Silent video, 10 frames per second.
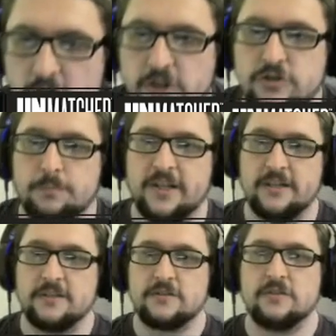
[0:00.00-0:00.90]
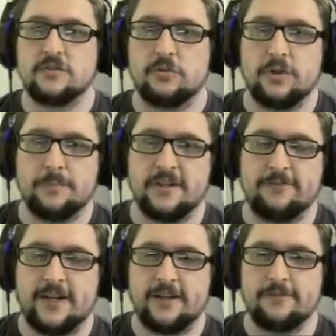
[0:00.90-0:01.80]
cards you played this turn, so it would have been a
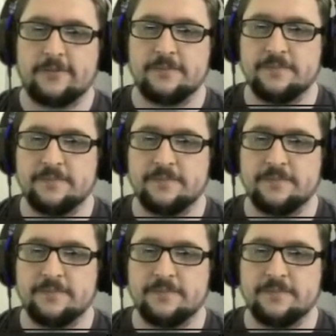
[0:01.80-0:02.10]
5.